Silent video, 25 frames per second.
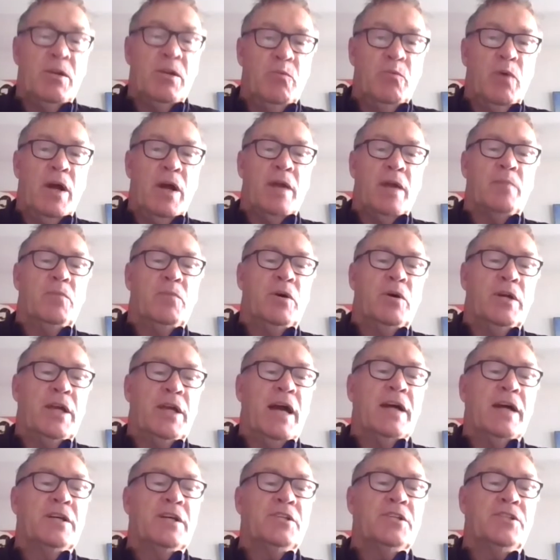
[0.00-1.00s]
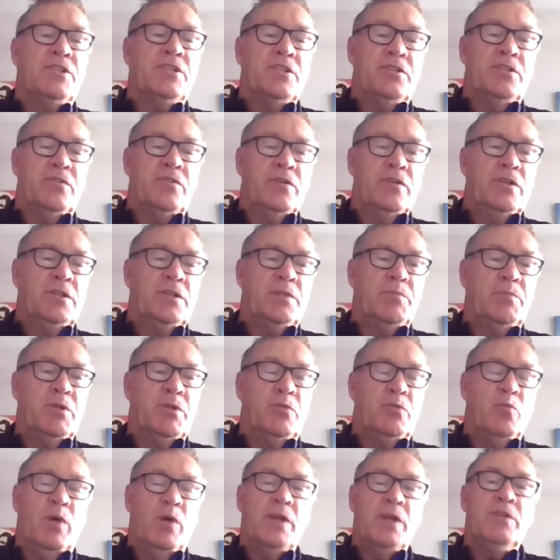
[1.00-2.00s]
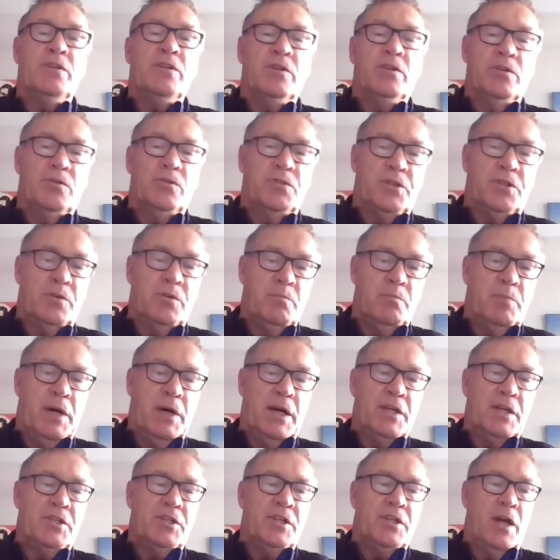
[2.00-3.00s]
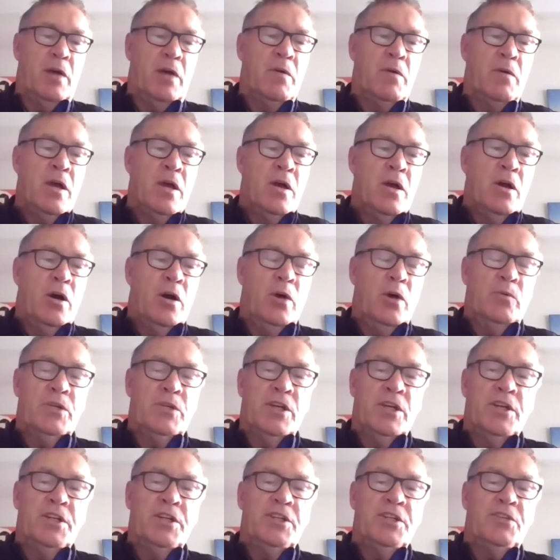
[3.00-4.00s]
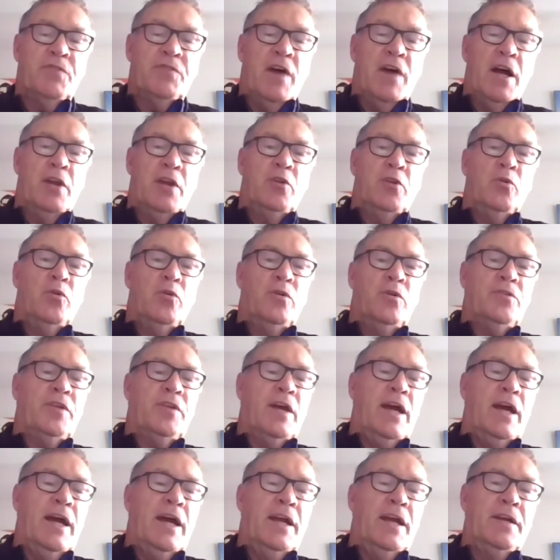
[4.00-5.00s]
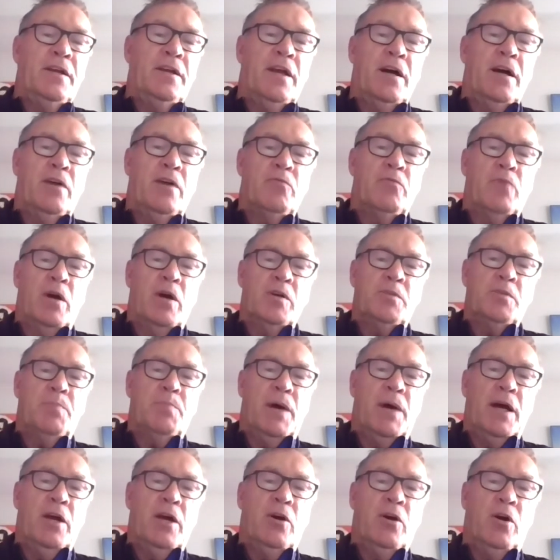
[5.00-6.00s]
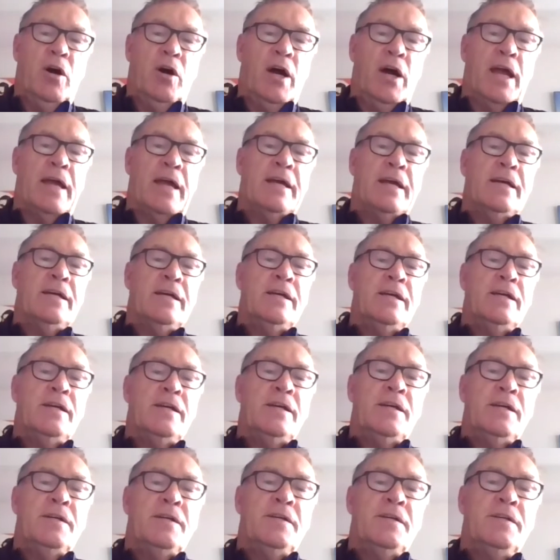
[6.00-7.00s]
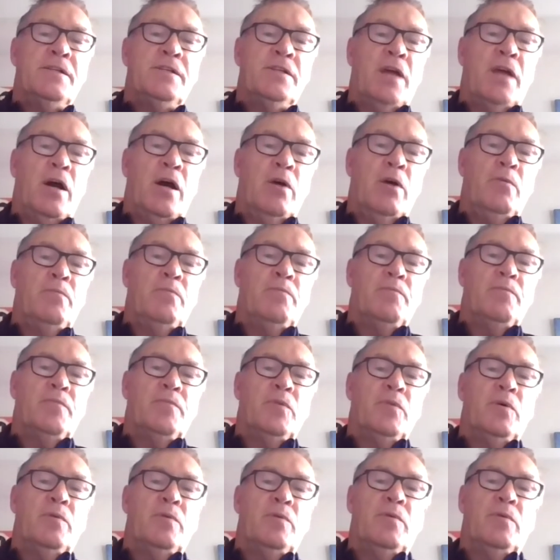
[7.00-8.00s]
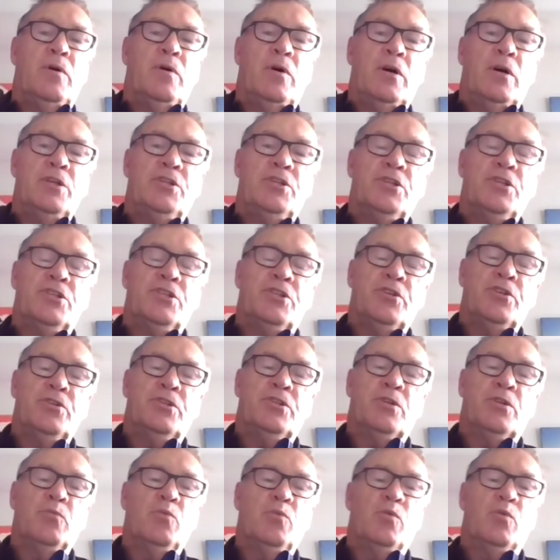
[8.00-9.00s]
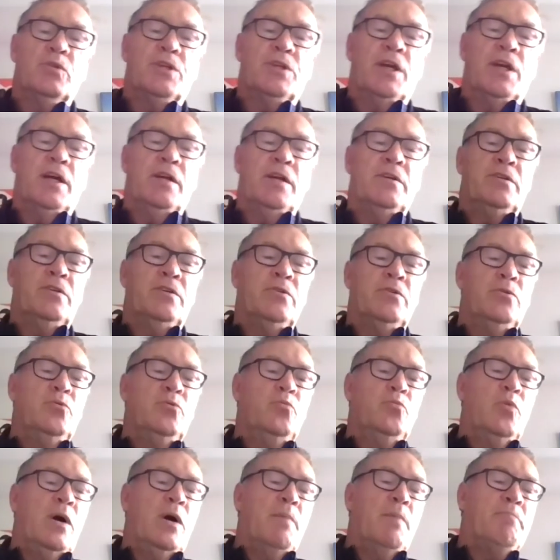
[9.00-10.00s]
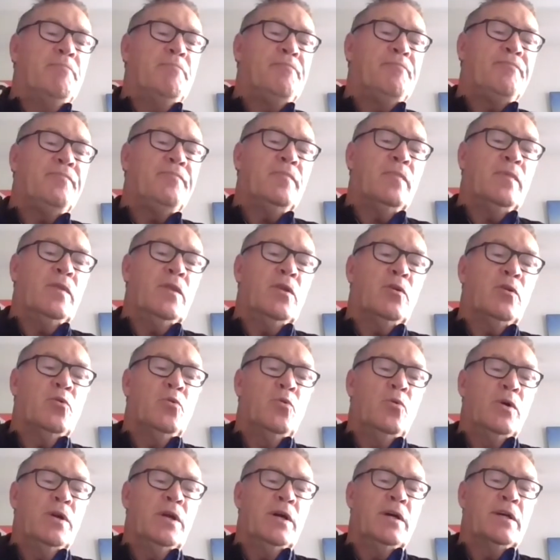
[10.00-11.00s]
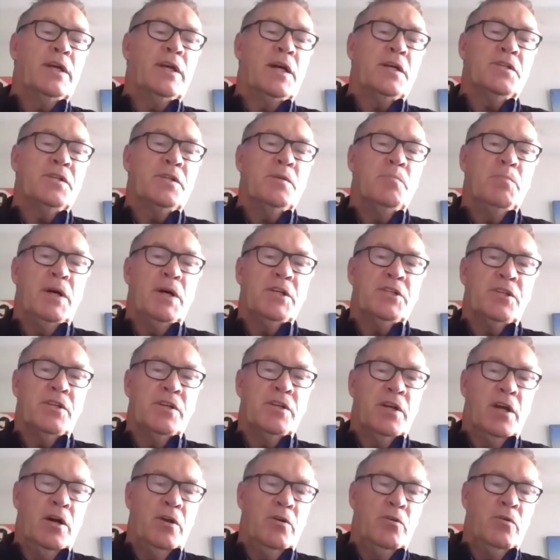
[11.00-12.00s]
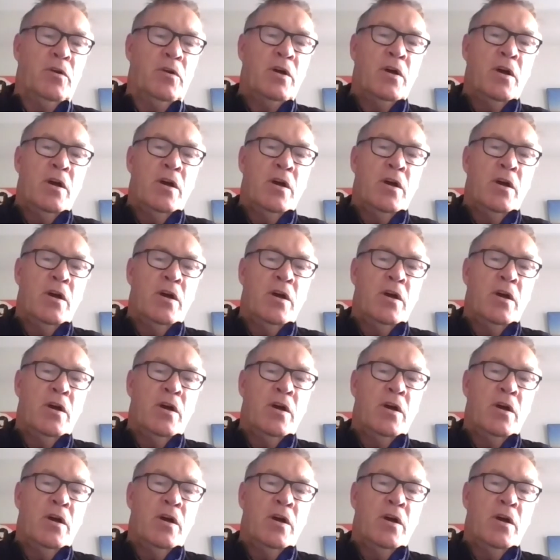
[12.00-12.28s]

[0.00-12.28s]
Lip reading: went. My youngest sister, Elizabeth, went to Gilston Bay. So I was Lindisfarne North and Rose Bay High. So I just used to walk down to the corner, catch the bus and go to,